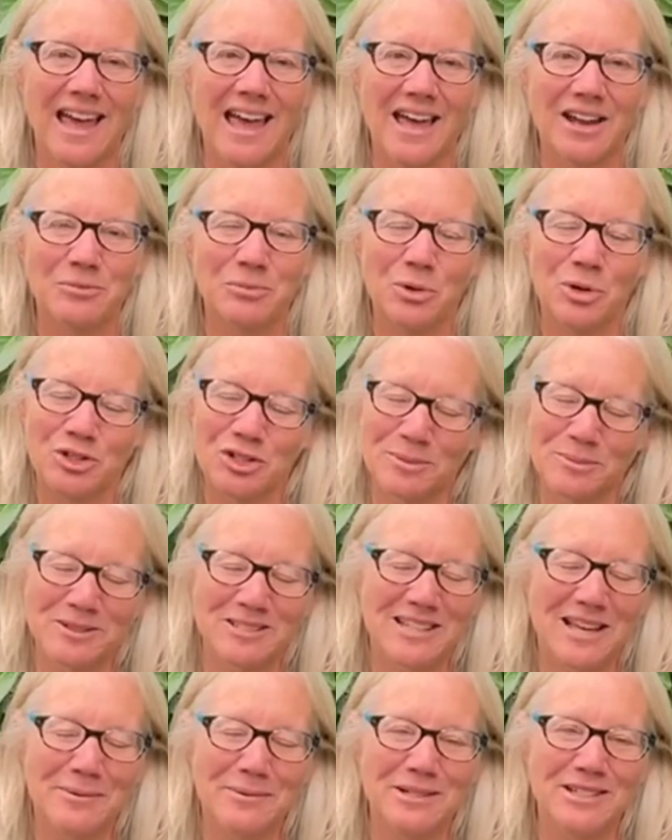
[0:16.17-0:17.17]
And worship
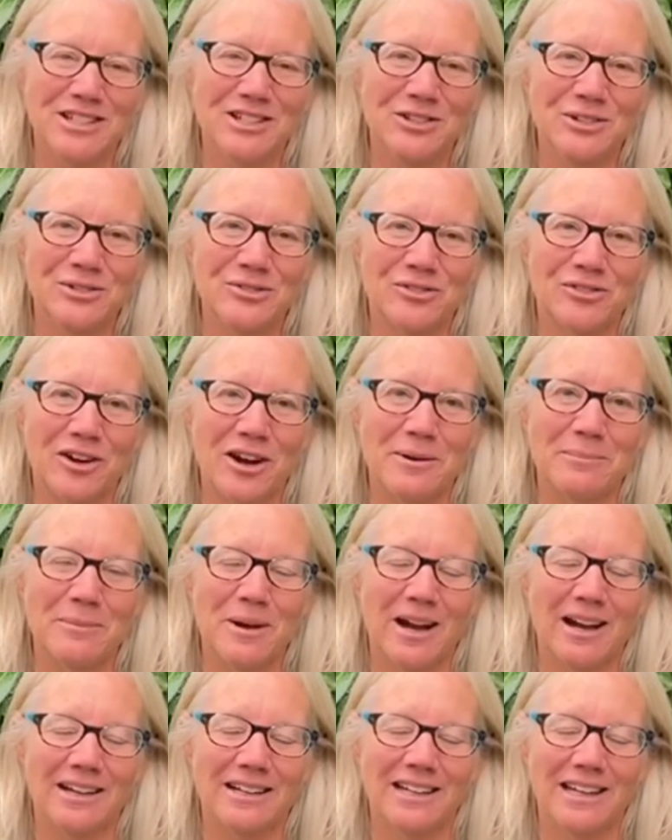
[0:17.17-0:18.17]
is coming to you
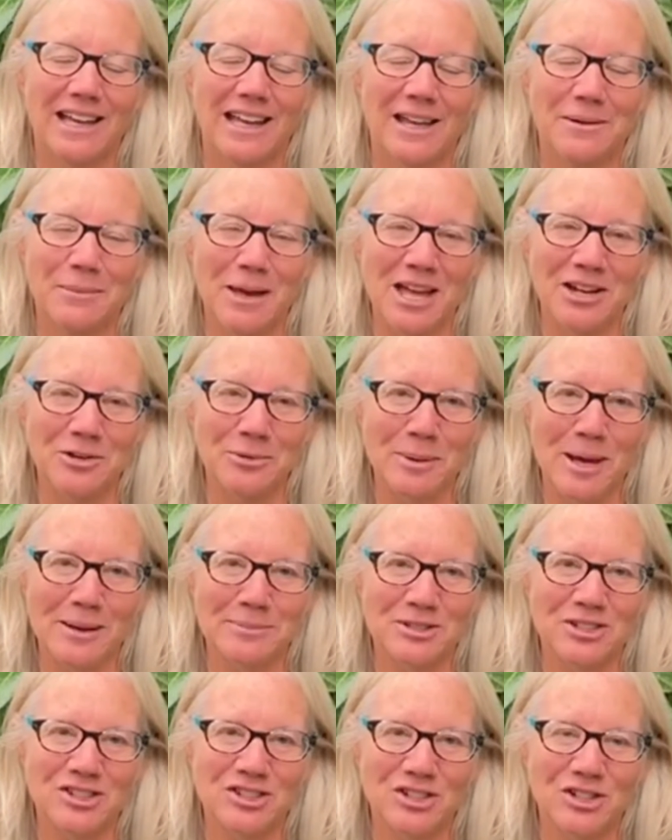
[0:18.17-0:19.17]
from Emmanuel
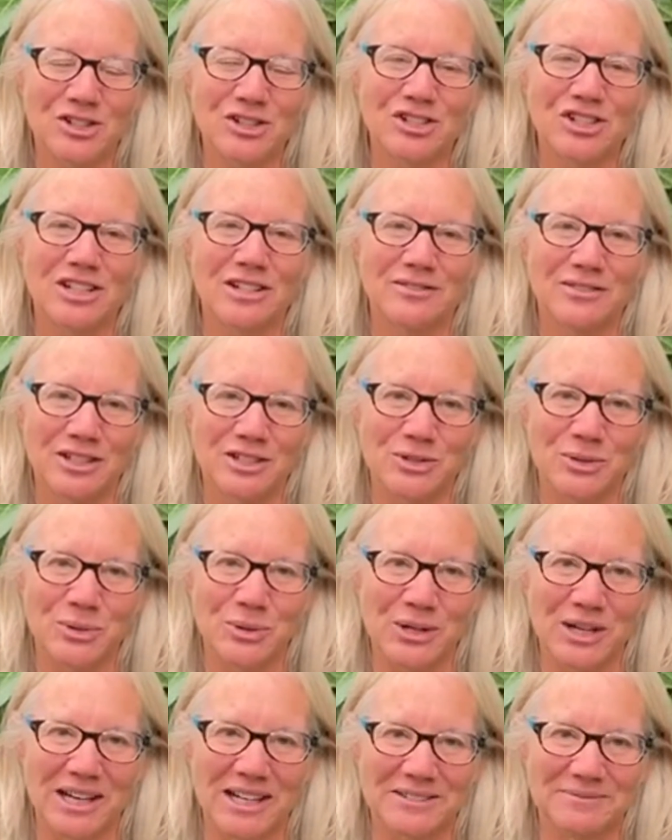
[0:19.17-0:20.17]
Baptist Church in
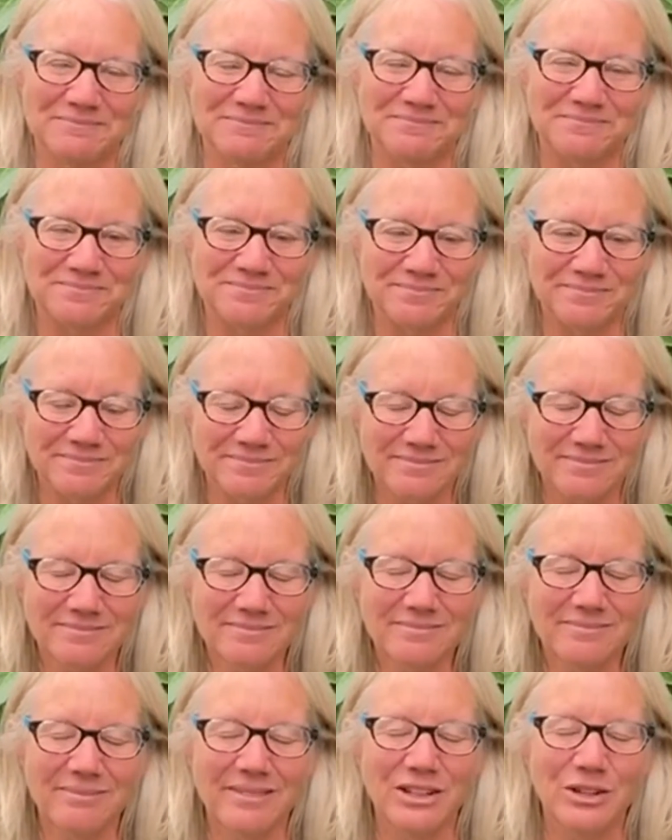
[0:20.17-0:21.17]
Victoria.
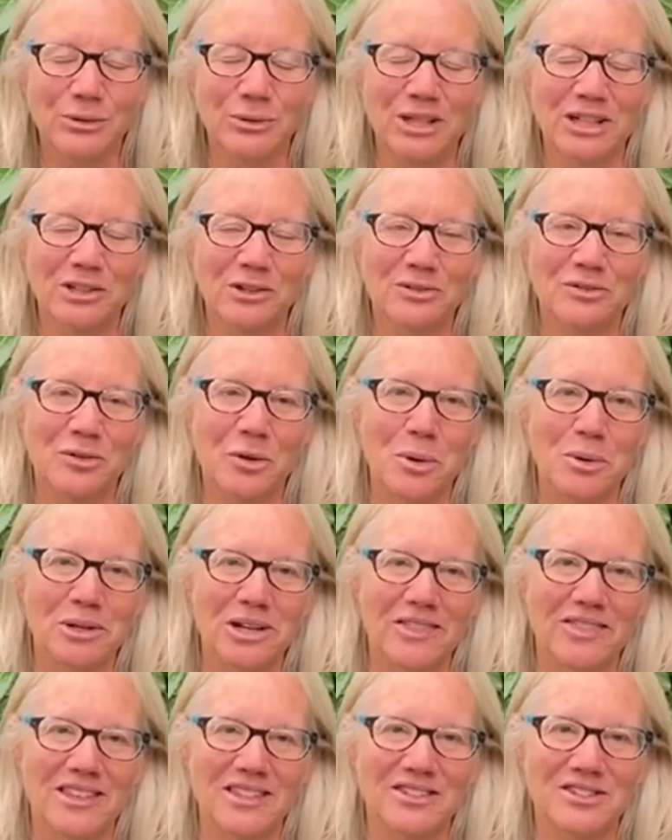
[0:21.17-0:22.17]
You can look
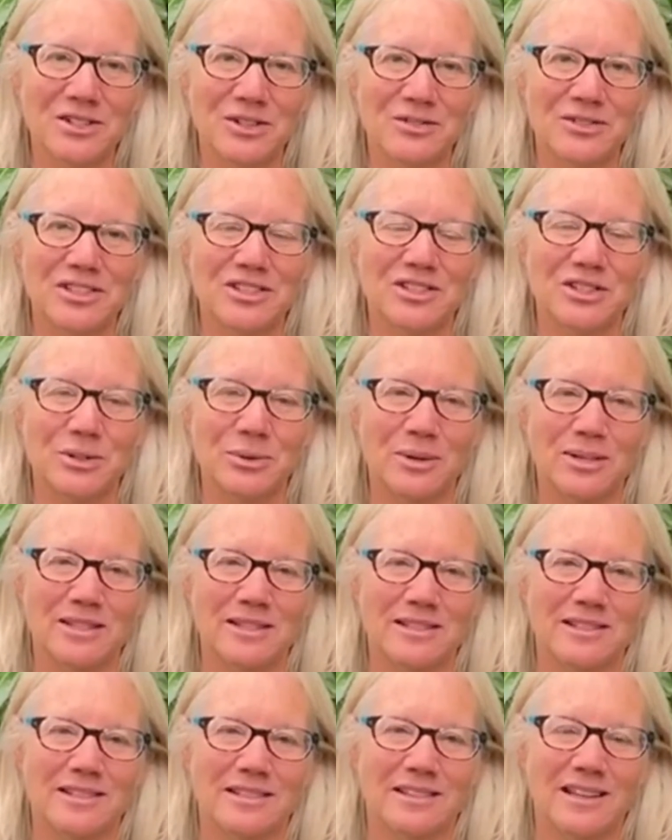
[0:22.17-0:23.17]
forward in this service to
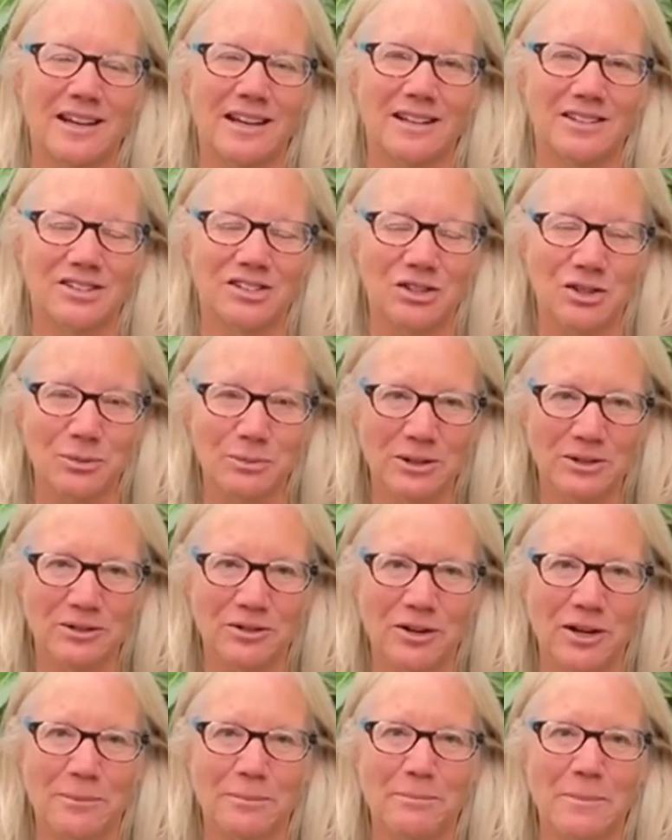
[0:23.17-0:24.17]
a sermon
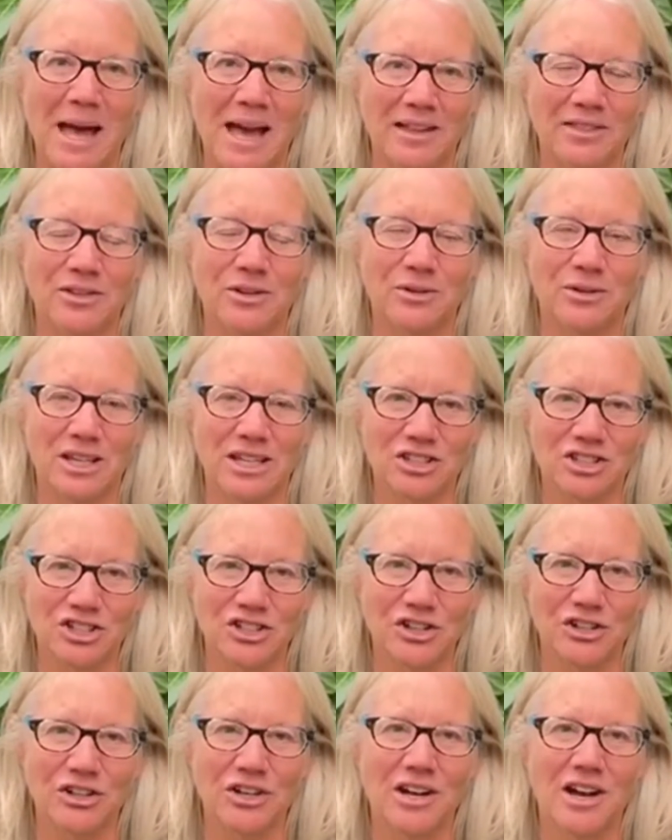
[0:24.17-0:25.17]
from Matthew
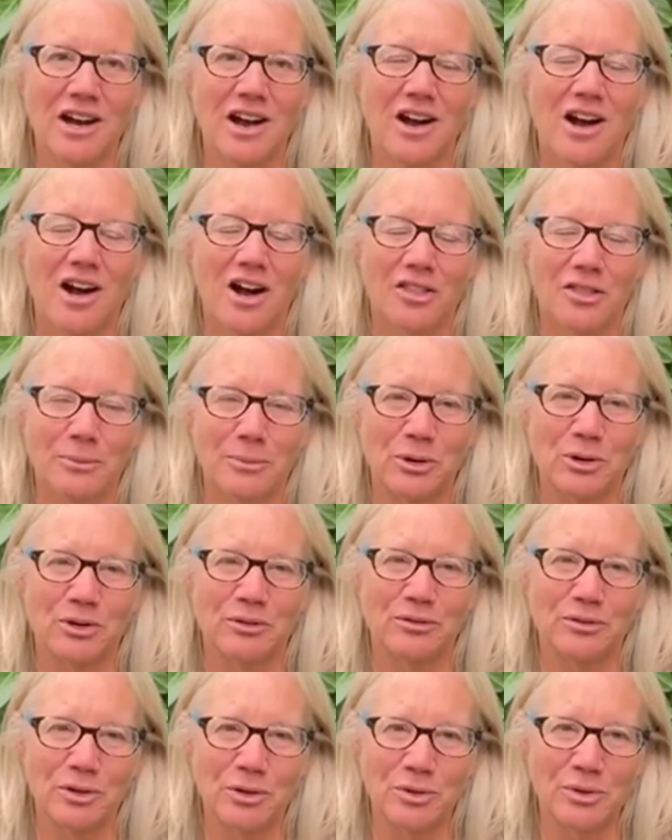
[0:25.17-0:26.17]
Kitchener on the book
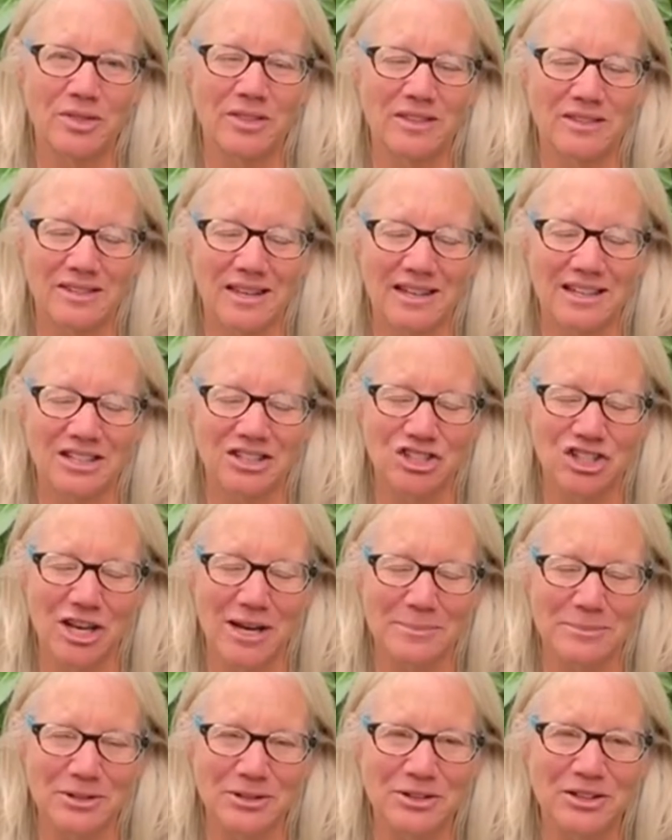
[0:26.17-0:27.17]
of Ruth, the second
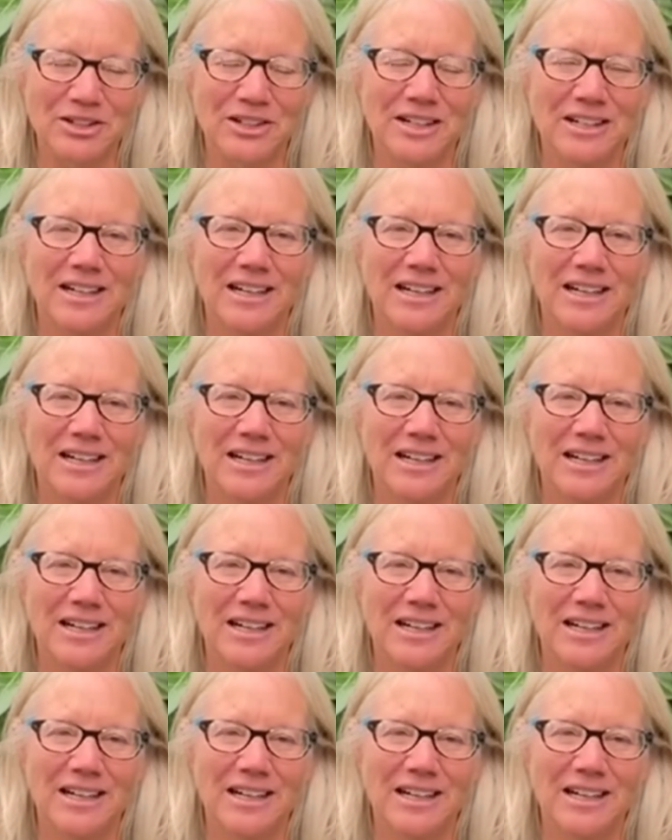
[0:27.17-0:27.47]
chapter,